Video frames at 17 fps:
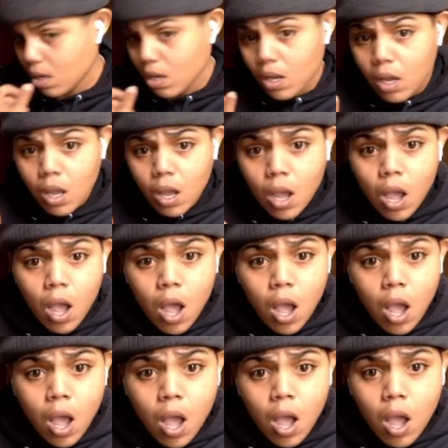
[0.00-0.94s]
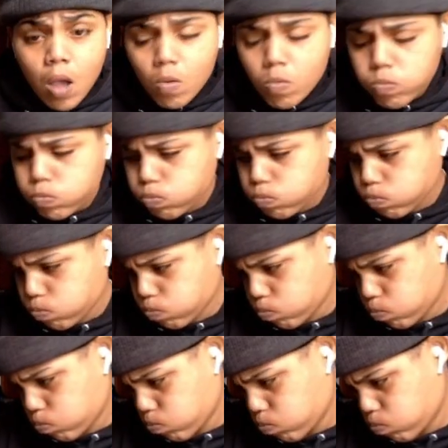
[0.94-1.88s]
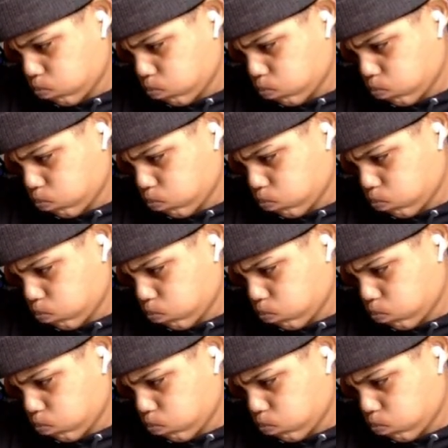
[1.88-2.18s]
Nothing is said.